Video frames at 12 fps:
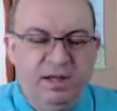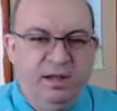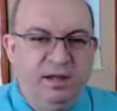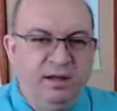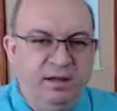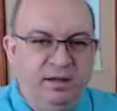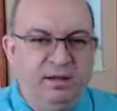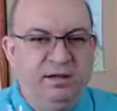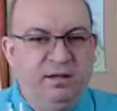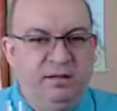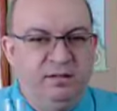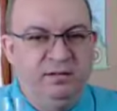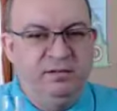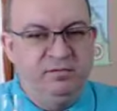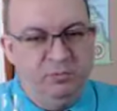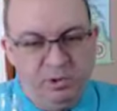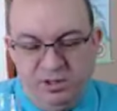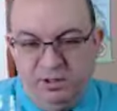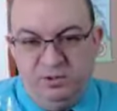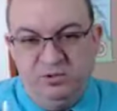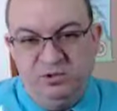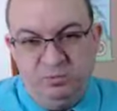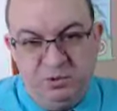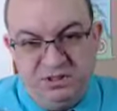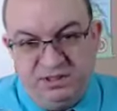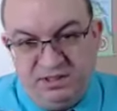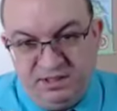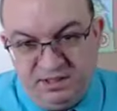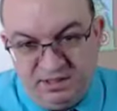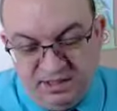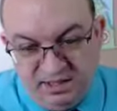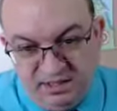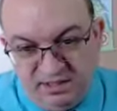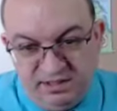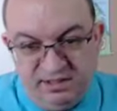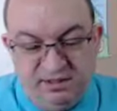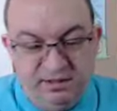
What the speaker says: Not everyone knows whiskies like,